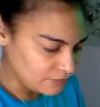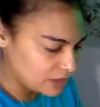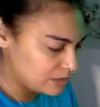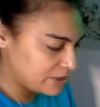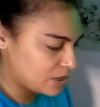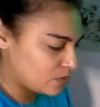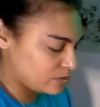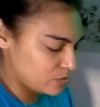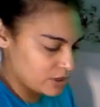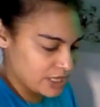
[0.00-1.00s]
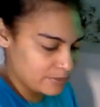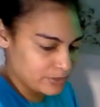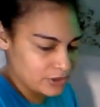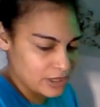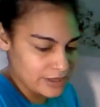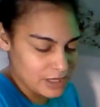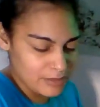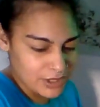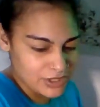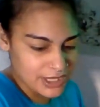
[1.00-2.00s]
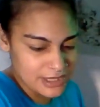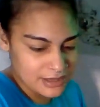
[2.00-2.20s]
Let me get one more kipper and then I'm gonna change